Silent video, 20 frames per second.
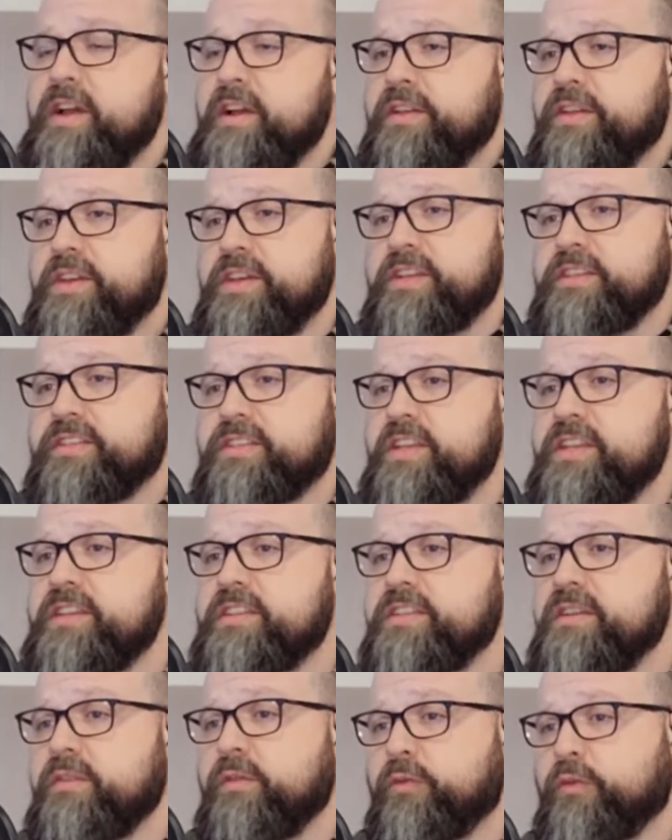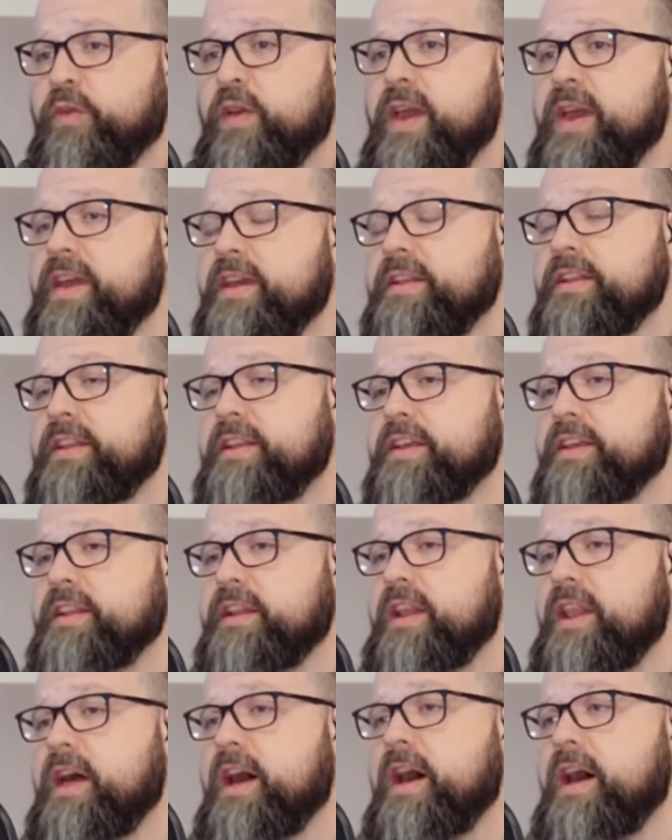This is
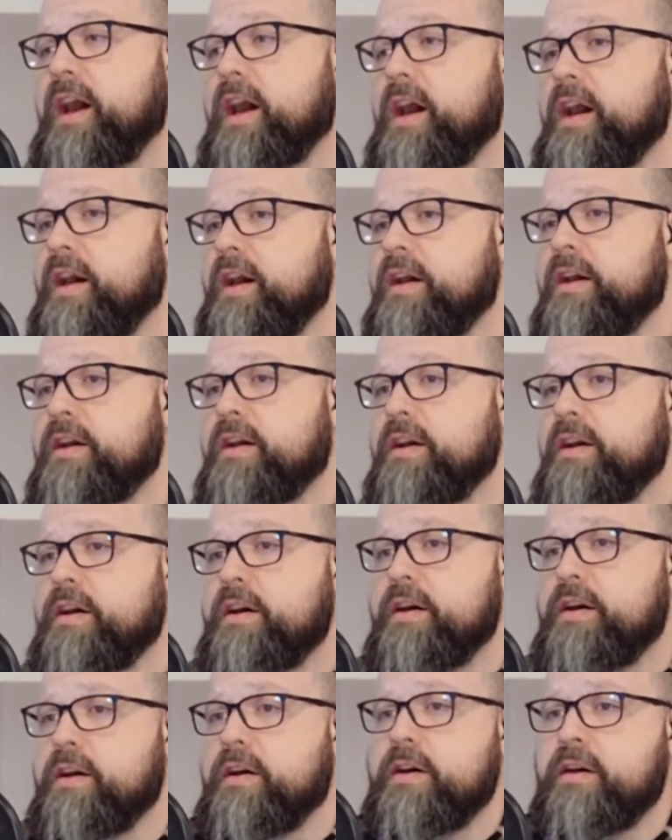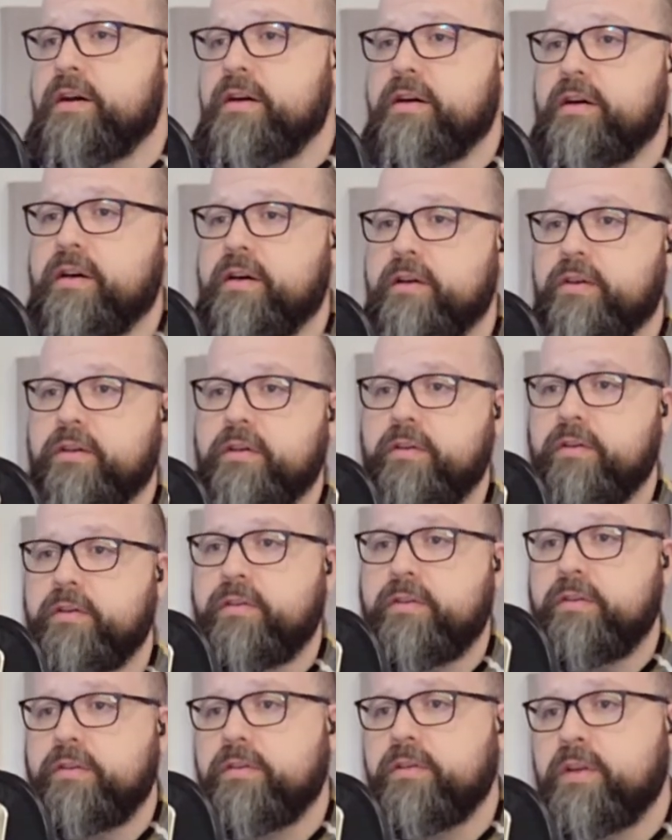unfailing love.
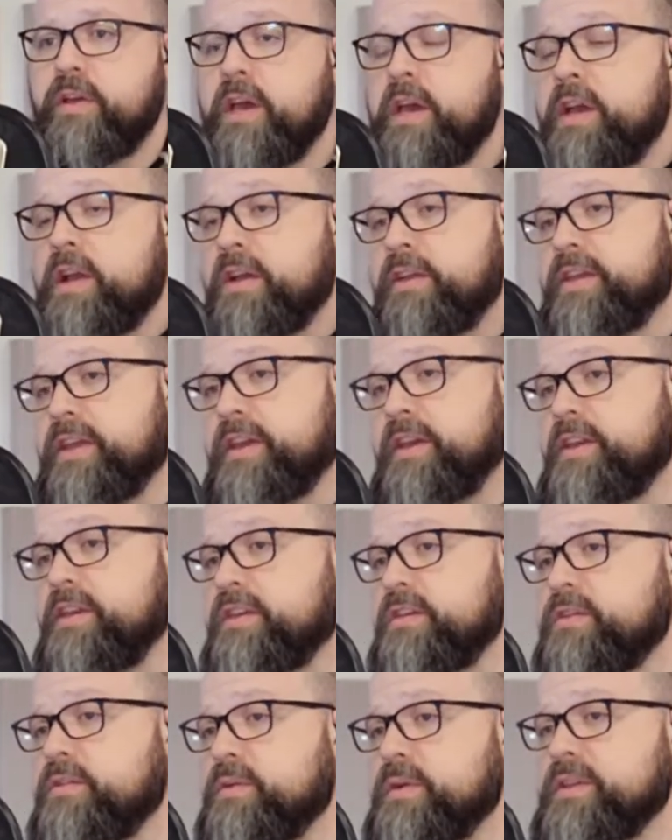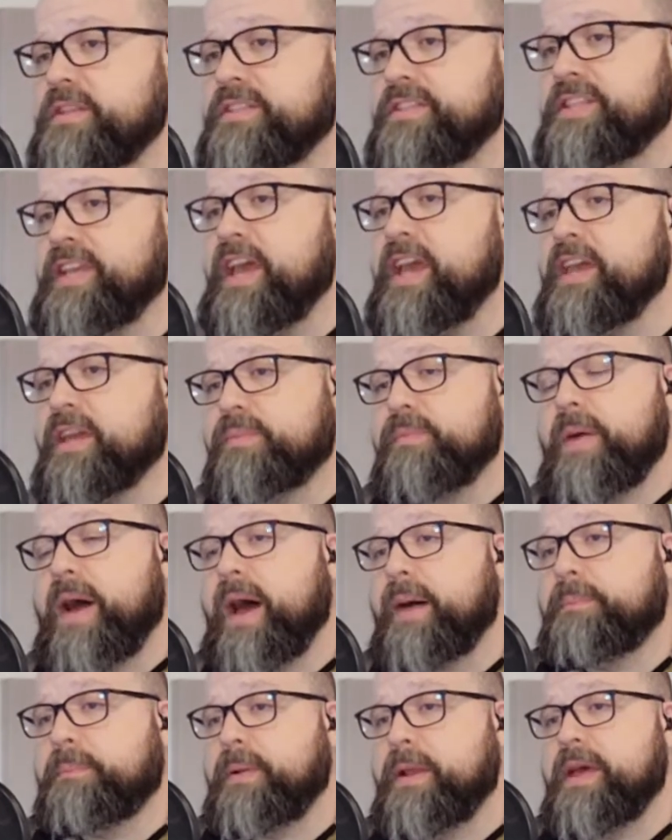That you would take
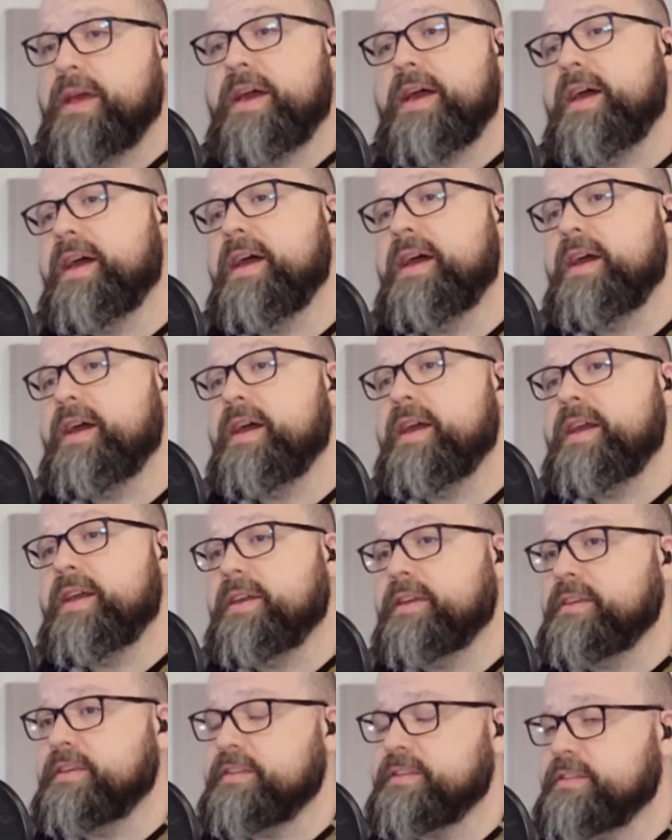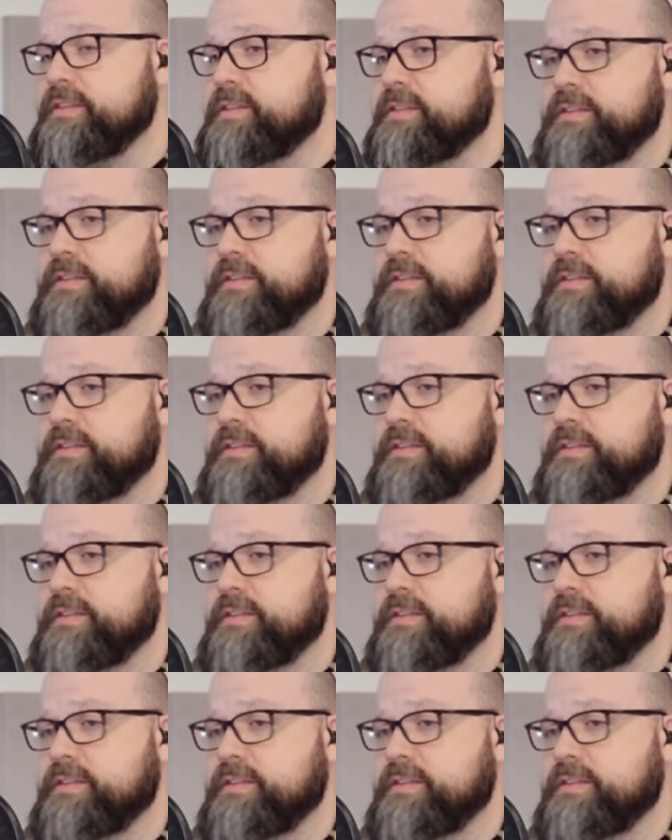my place.